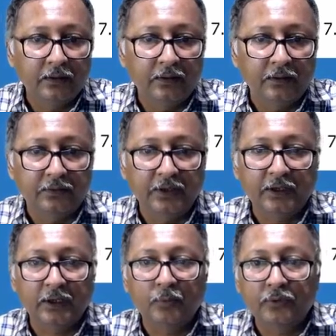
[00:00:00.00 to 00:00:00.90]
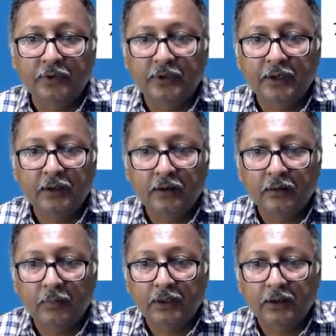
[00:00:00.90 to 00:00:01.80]
Check deposited
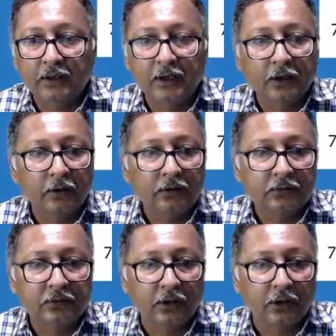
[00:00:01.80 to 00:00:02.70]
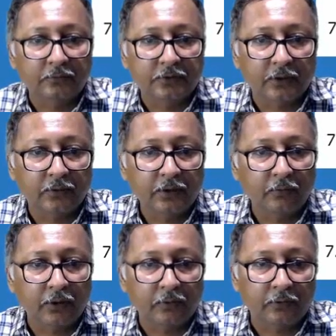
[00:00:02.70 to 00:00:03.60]
but cleared on 3rd of January
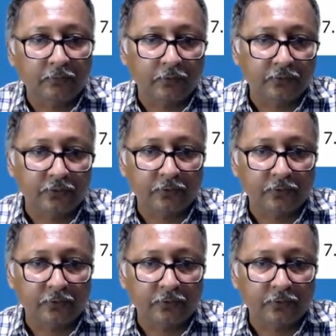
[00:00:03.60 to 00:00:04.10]
1140.